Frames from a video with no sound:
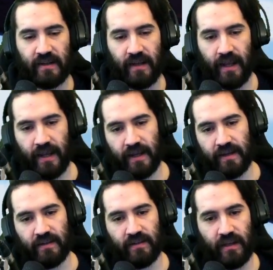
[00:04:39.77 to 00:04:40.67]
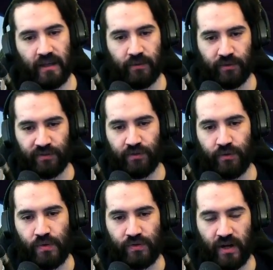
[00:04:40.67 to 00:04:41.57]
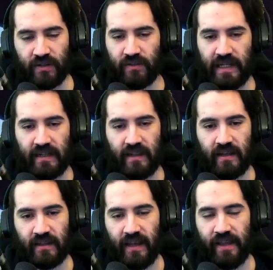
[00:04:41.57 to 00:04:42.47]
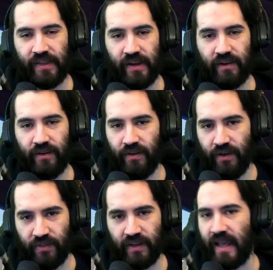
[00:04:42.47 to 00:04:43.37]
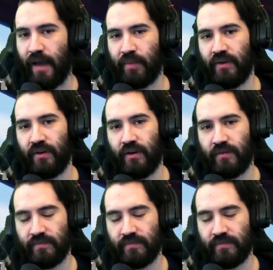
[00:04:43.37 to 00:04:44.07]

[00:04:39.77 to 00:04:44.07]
and it was to talk to Lady Luck, and then nothing happened at all.